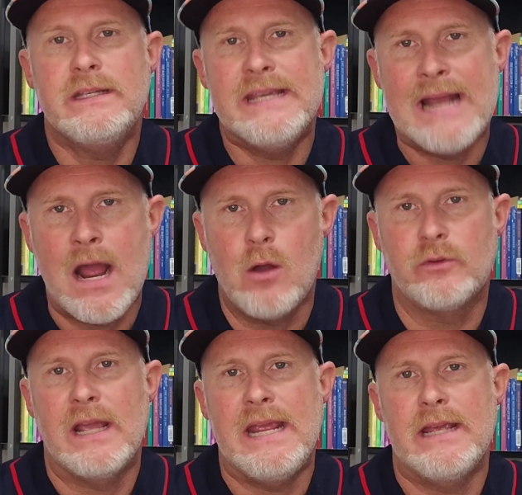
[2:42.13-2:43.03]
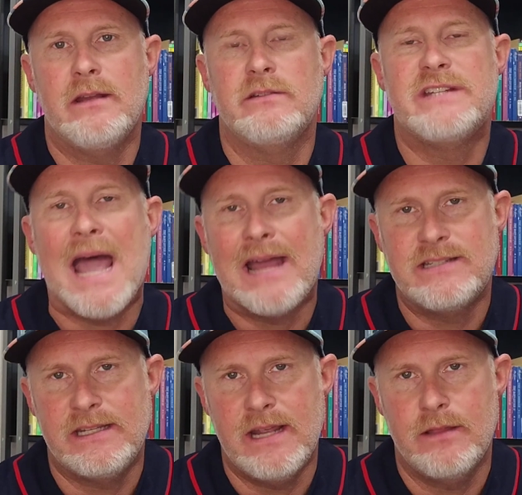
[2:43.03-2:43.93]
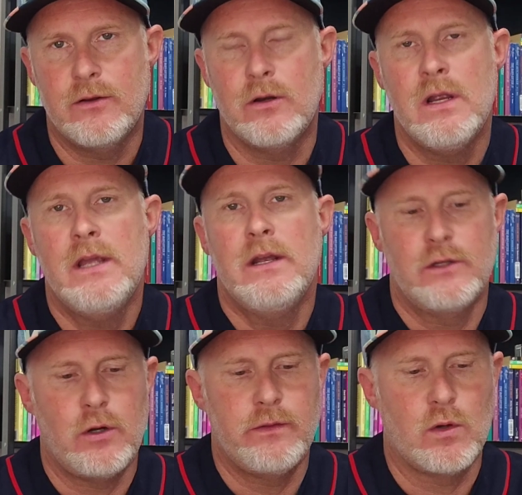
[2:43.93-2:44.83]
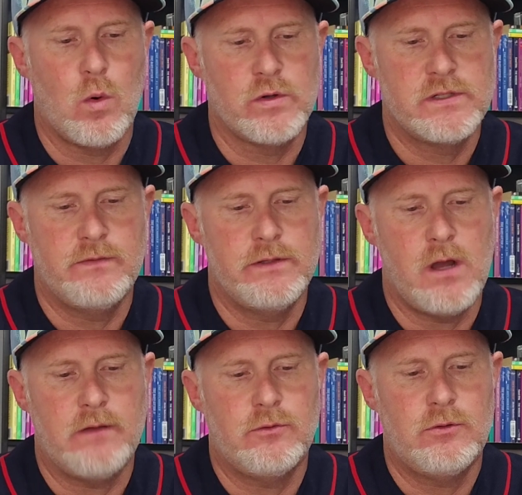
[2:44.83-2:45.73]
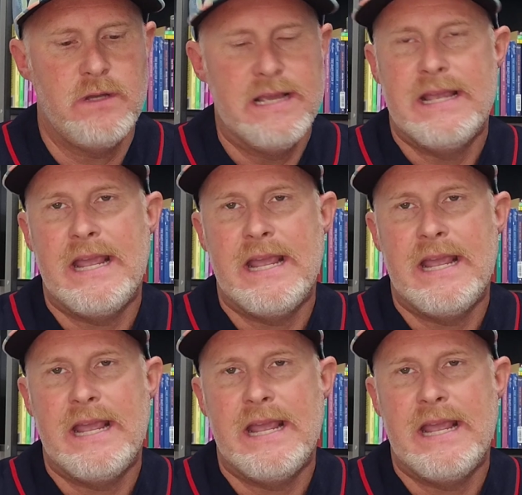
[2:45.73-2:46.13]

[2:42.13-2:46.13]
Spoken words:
get out and tie together during the course of the novel,